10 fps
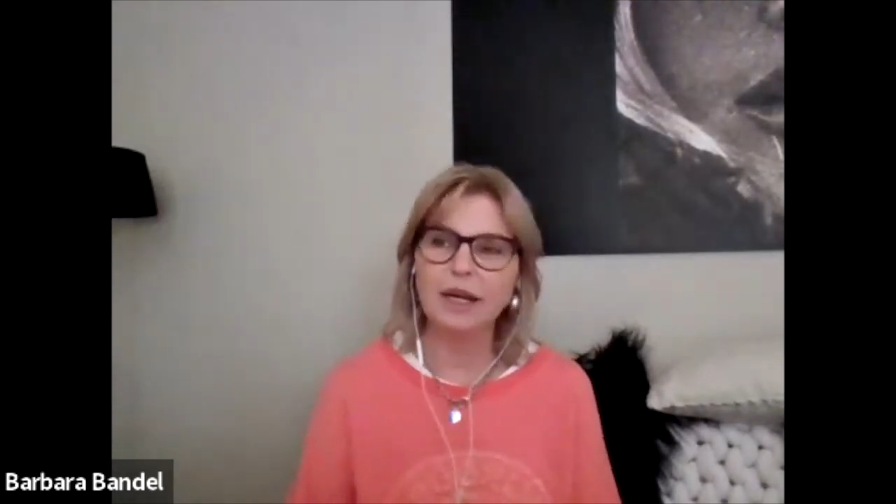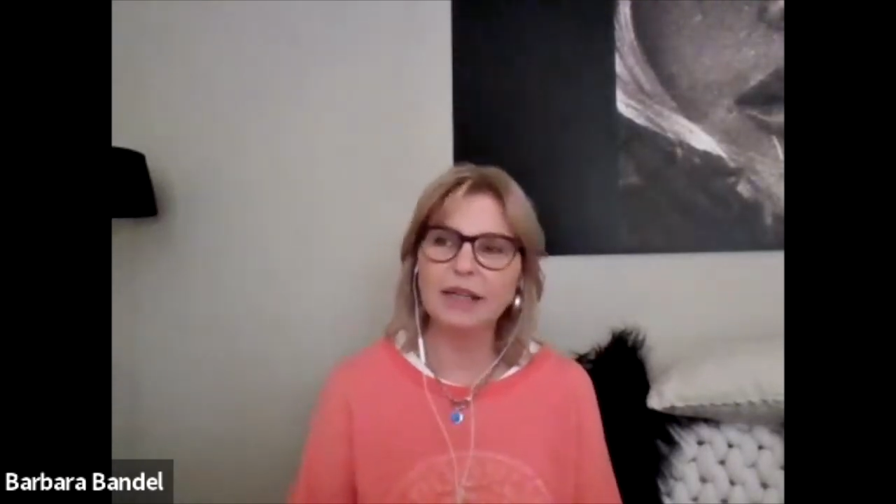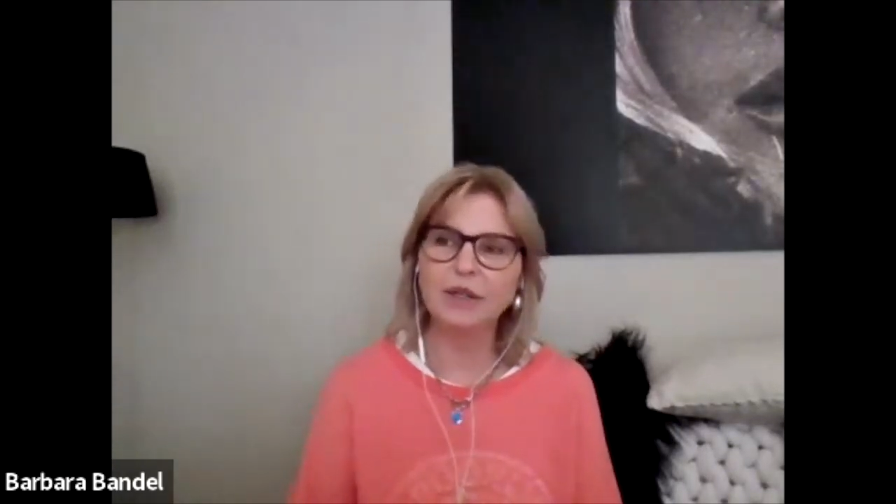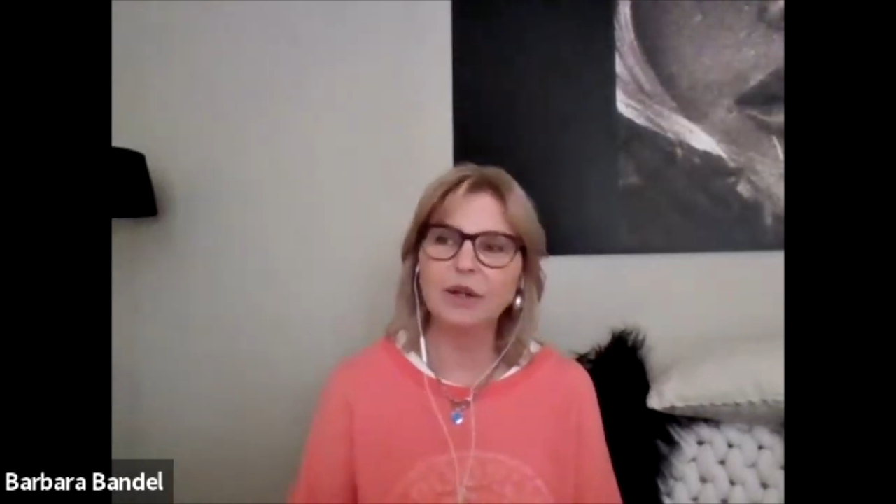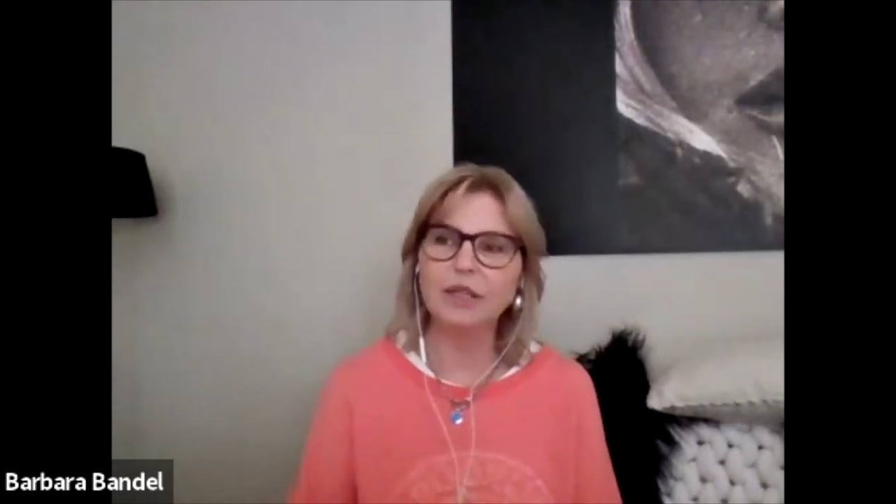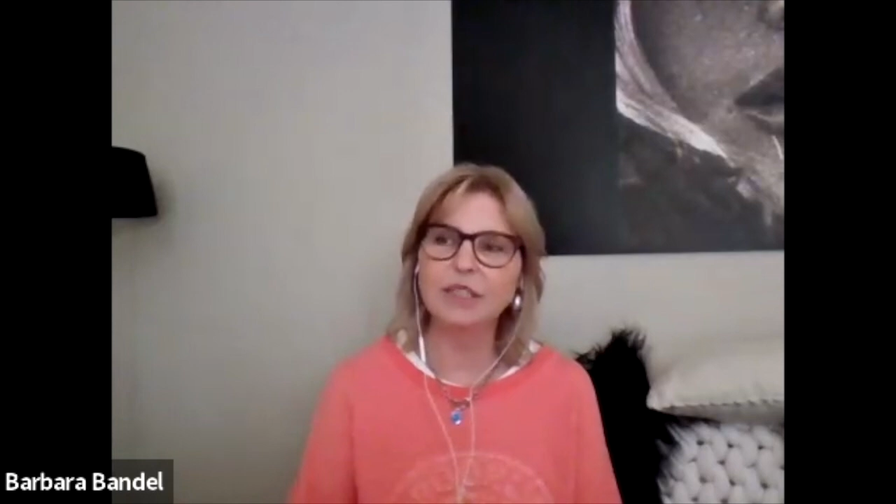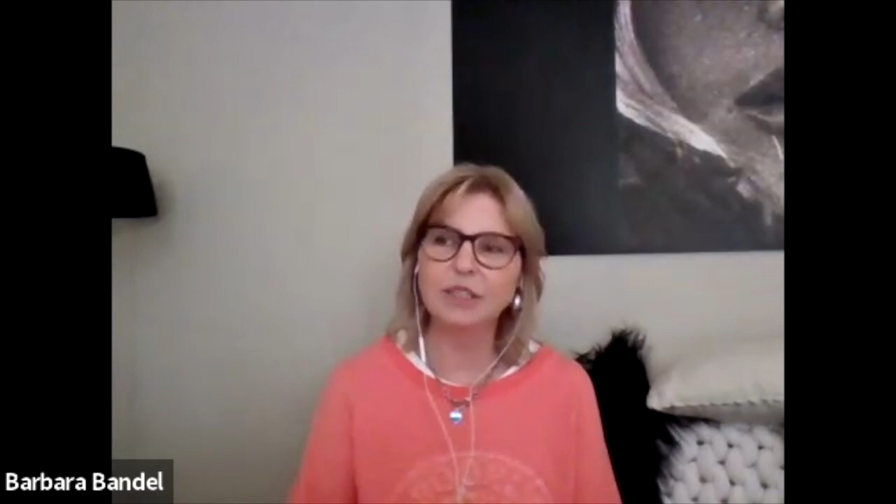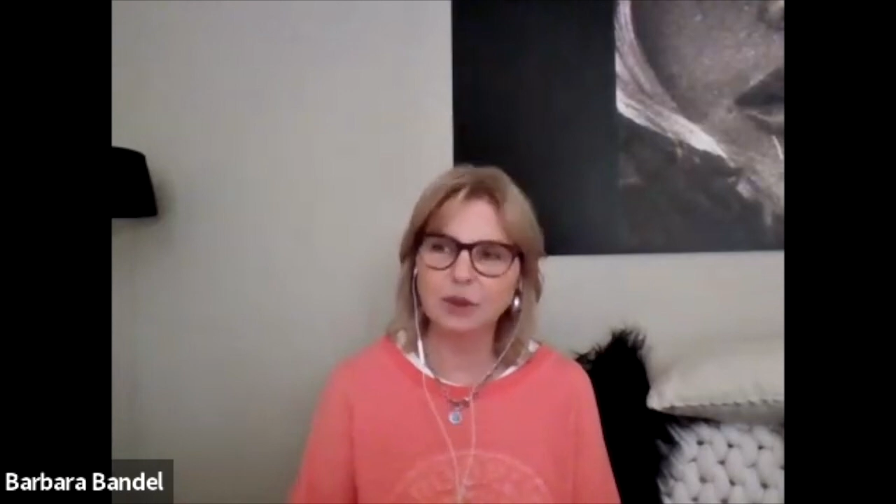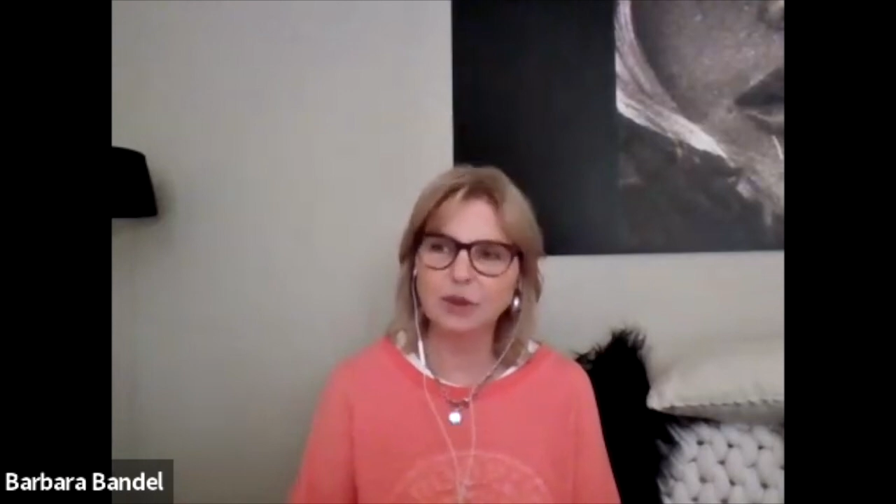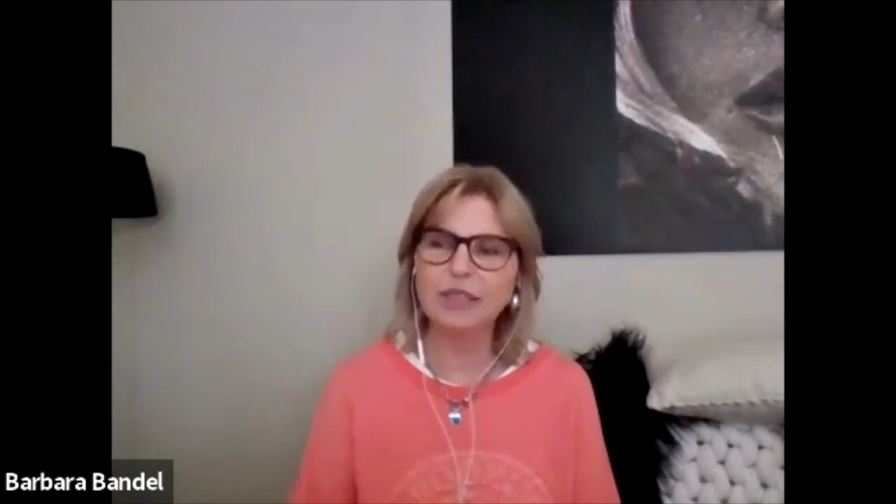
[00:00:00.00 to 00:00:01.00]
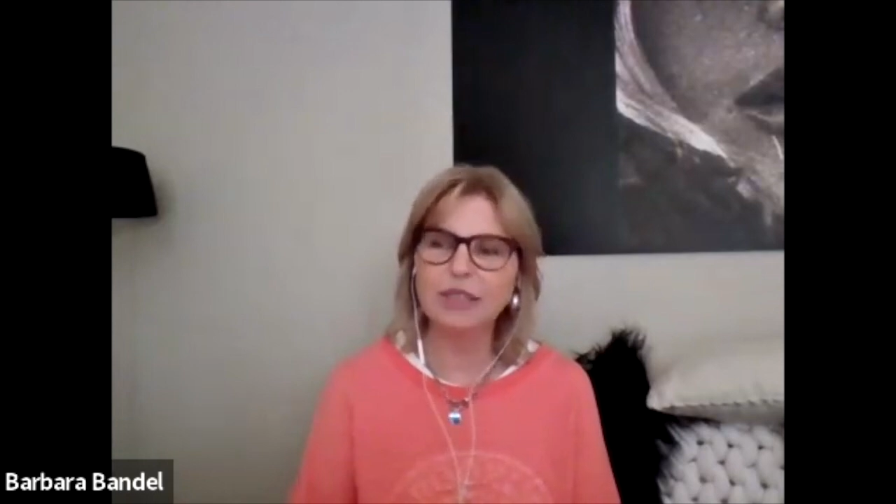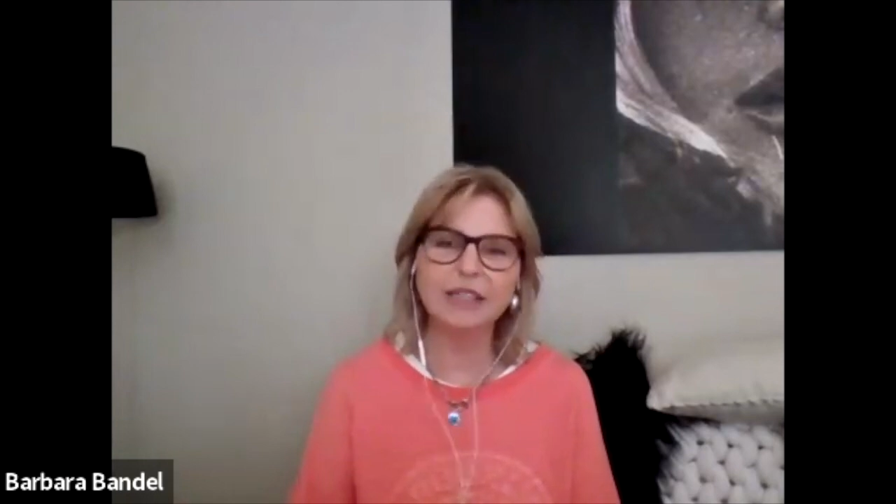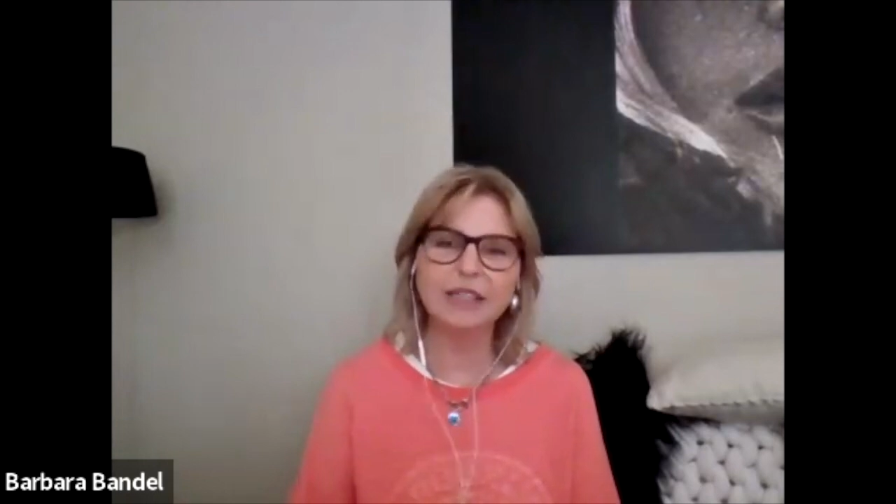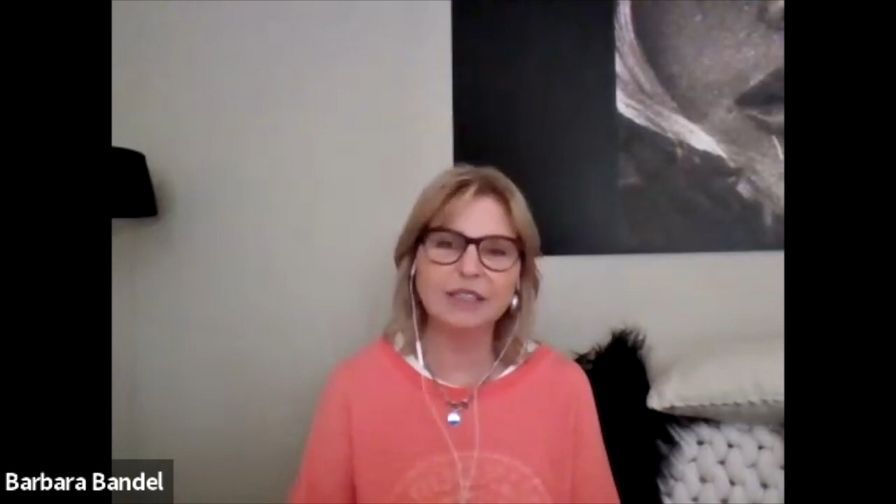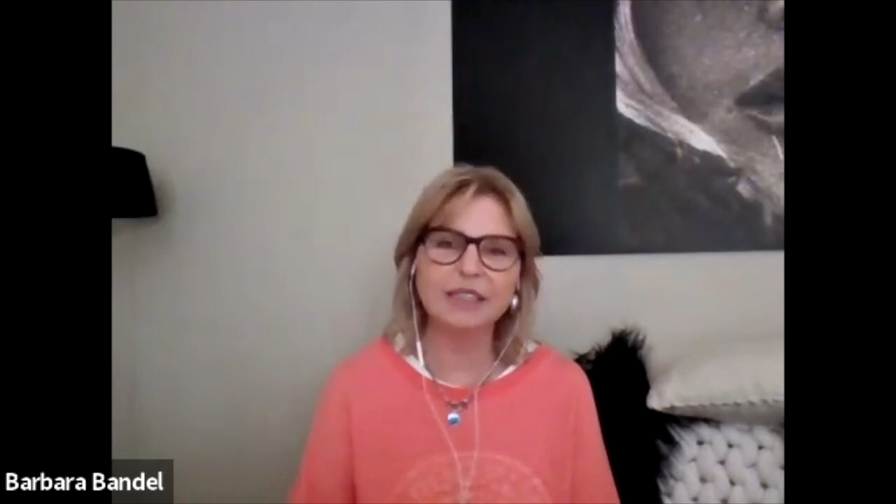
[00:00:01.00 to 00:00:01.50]
I call it source
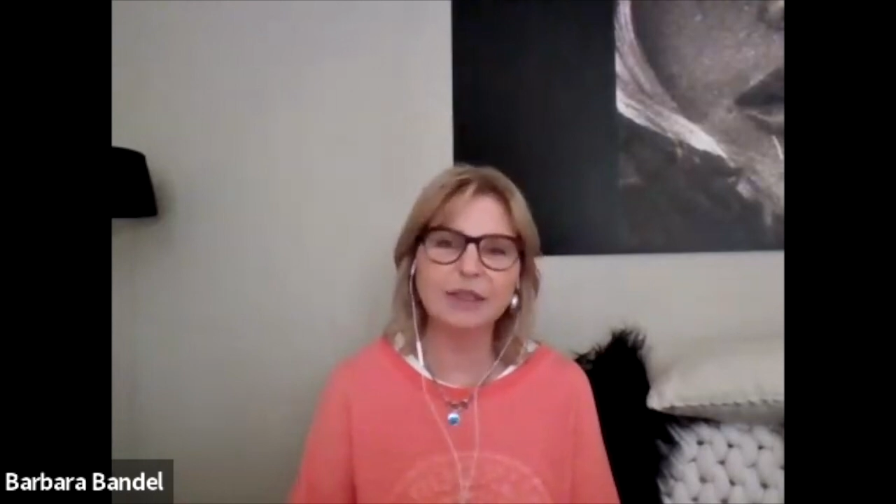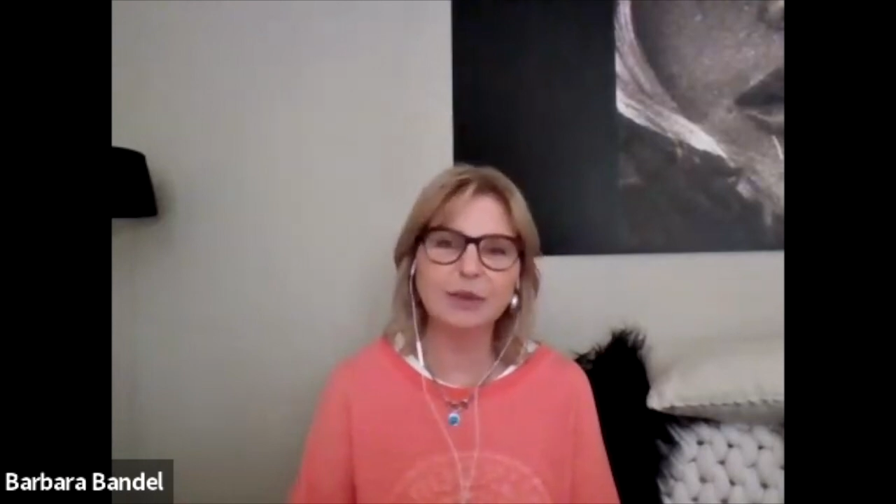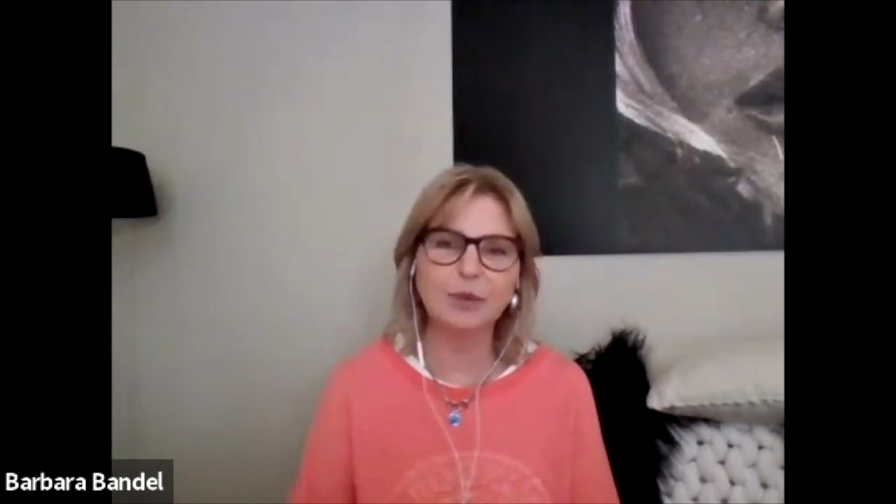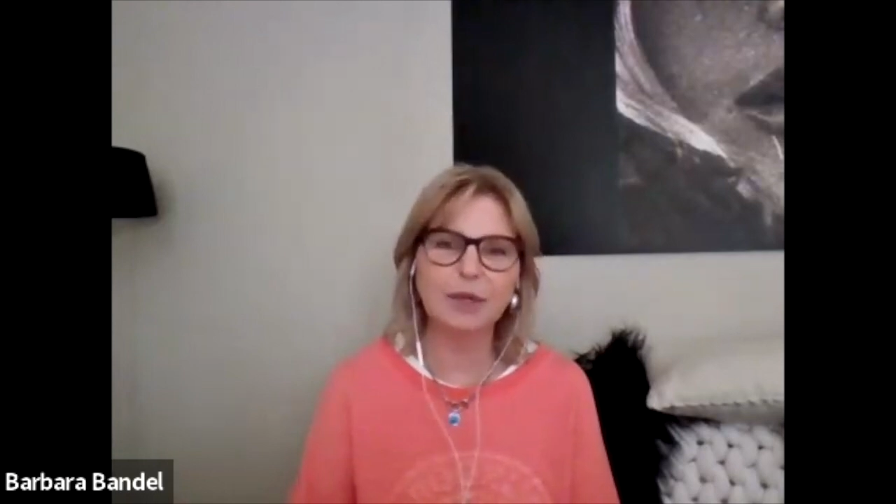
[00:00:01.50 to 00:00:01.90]
energy,